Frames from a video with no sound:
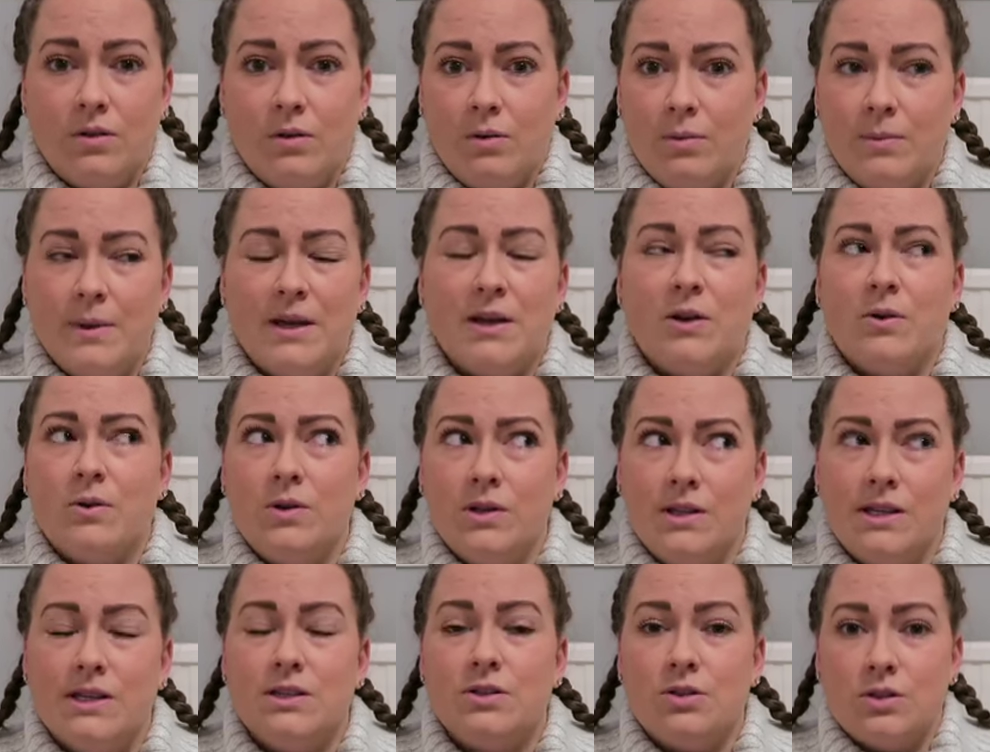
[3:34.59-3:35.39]
oh my
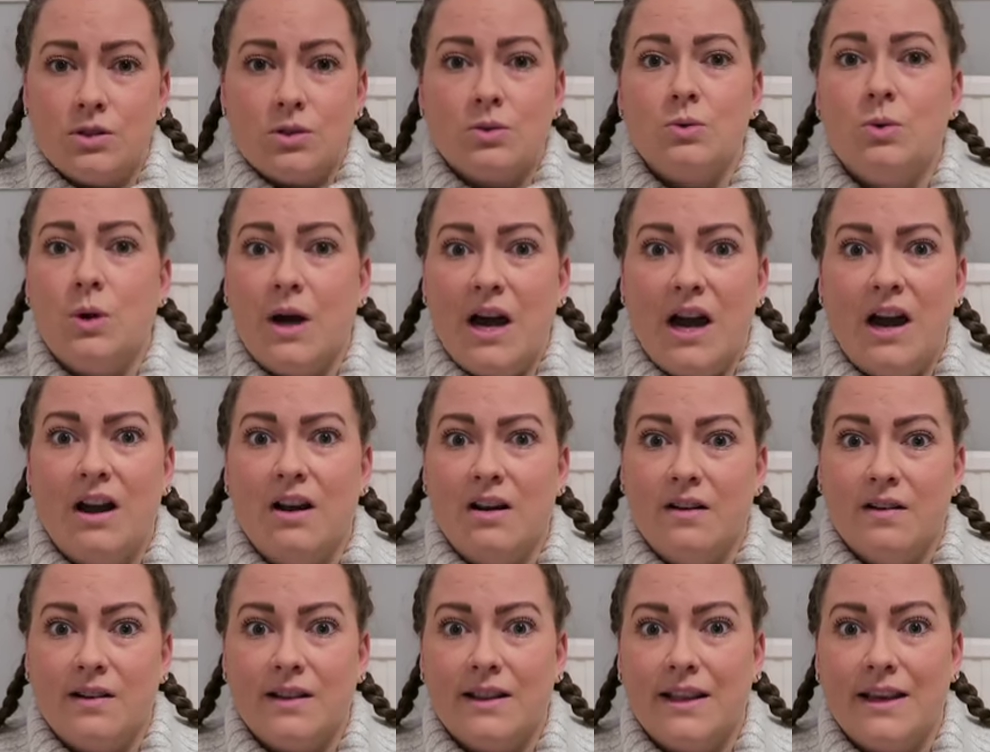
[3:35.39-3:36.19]
god, it's so
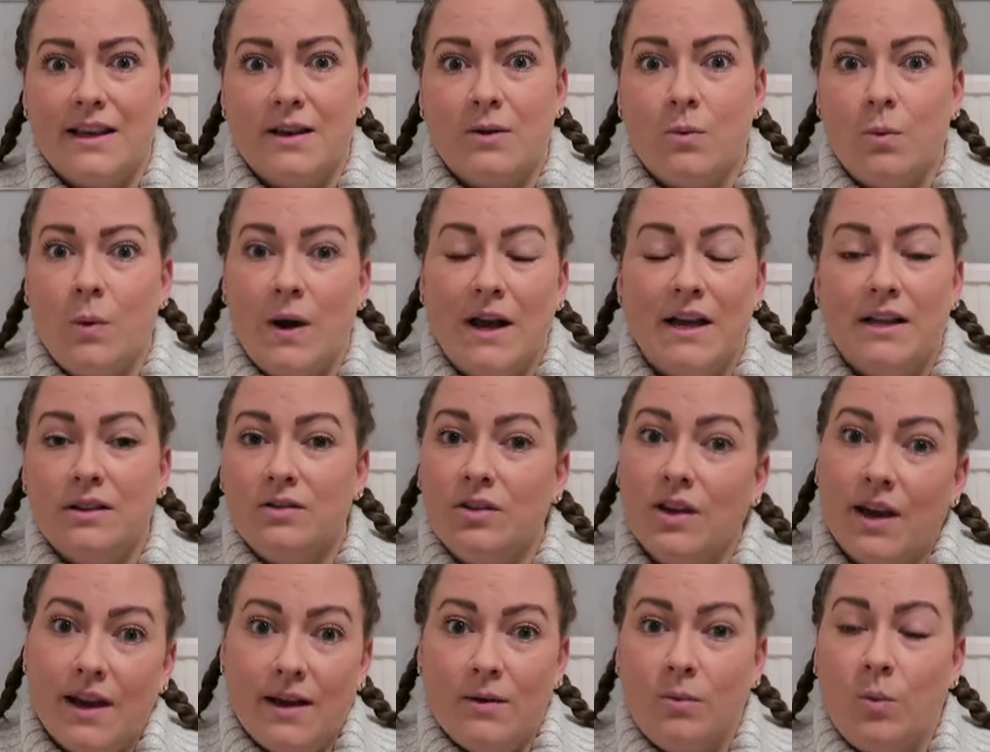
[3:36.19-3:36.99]
hard. Like,
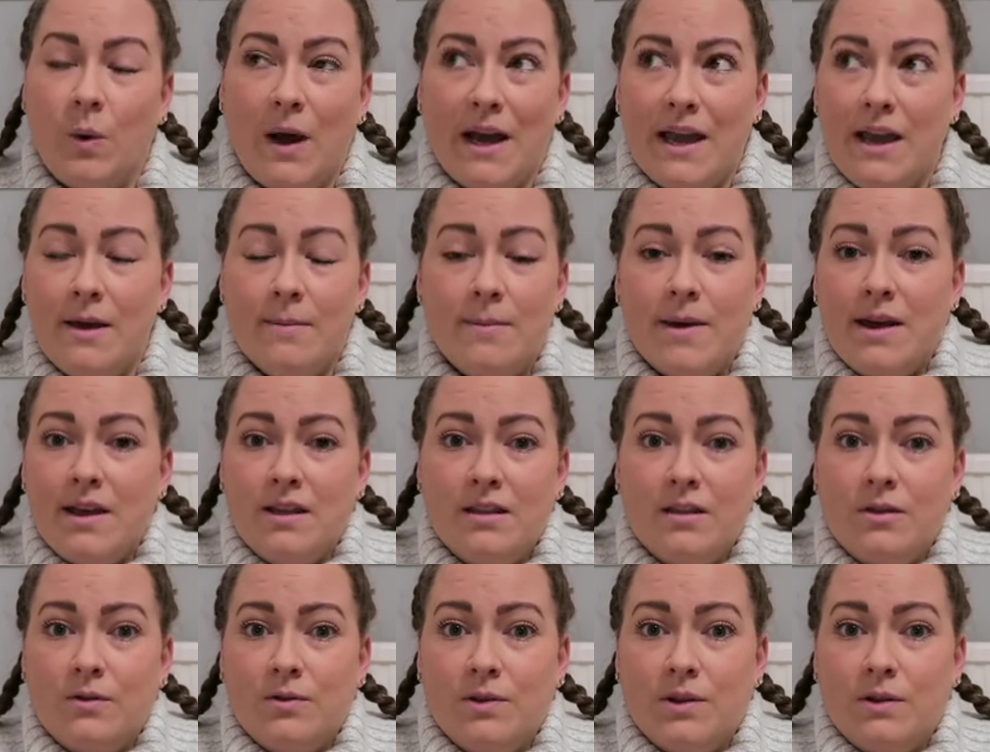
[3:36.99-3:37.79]
why am
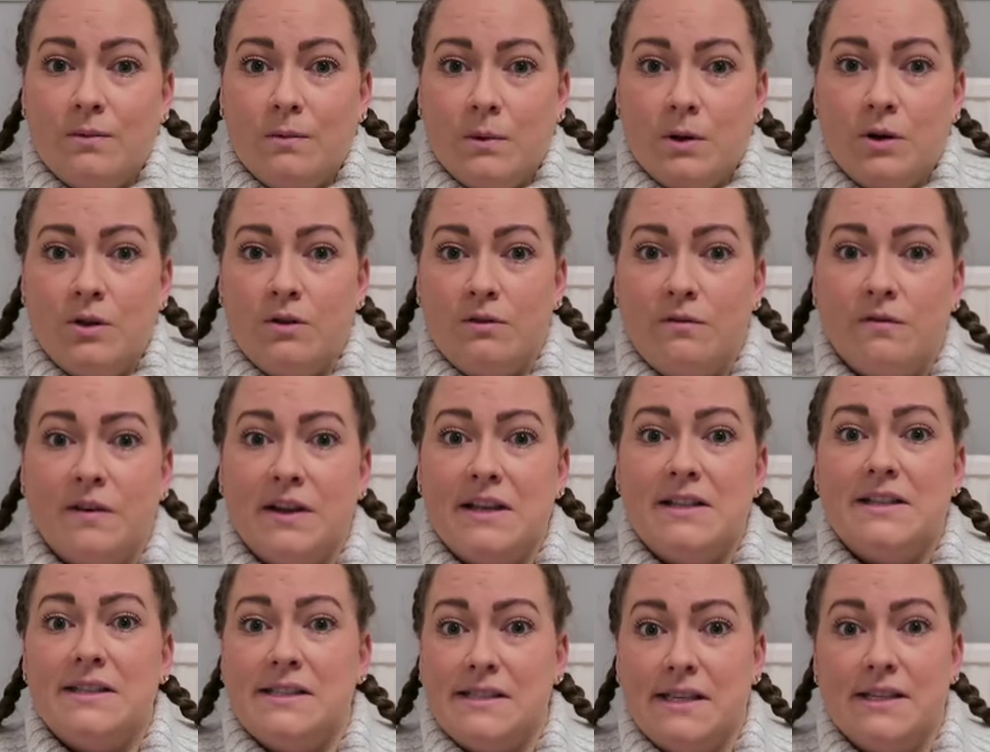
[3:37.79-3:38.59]
I the only one who
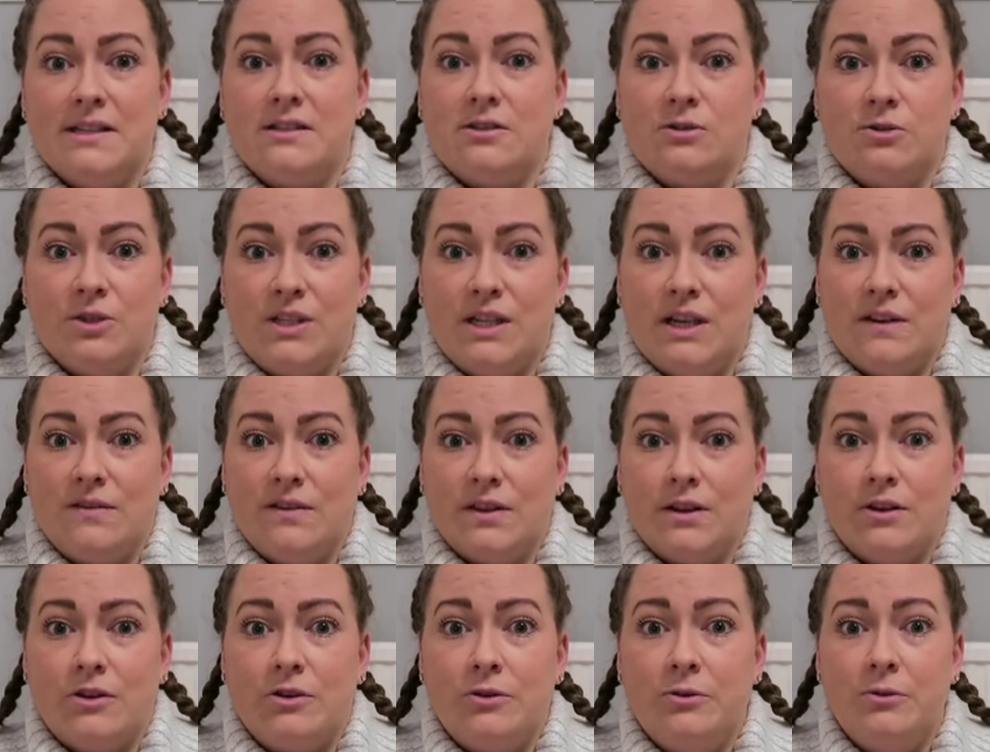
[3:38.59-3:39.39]
finds this so
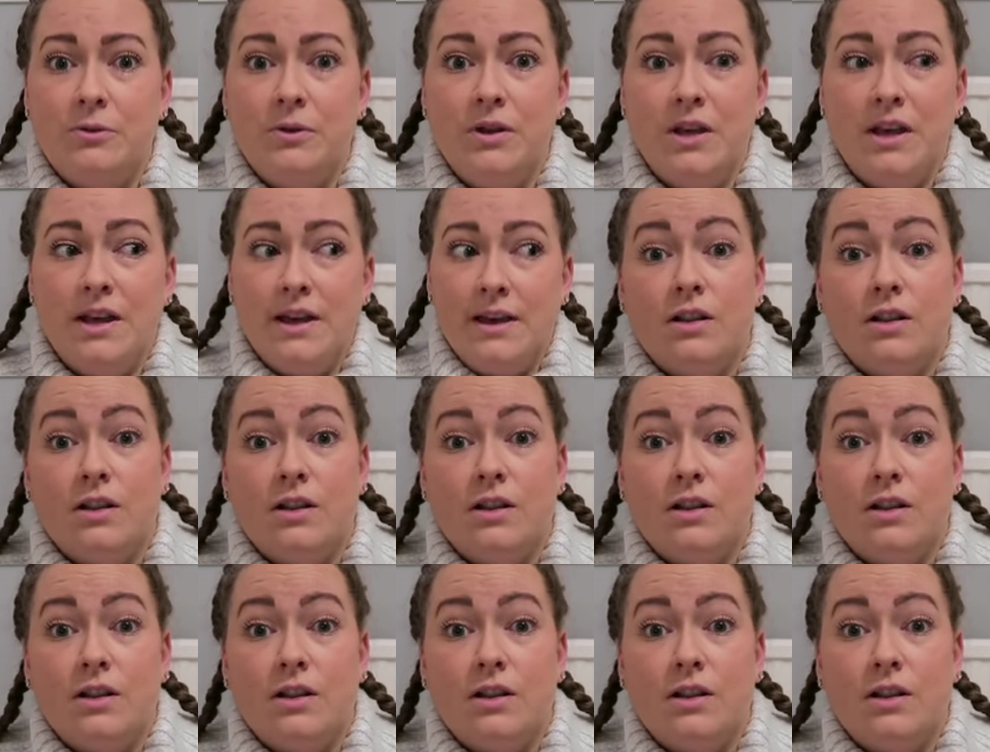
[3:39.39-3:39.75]
difficult?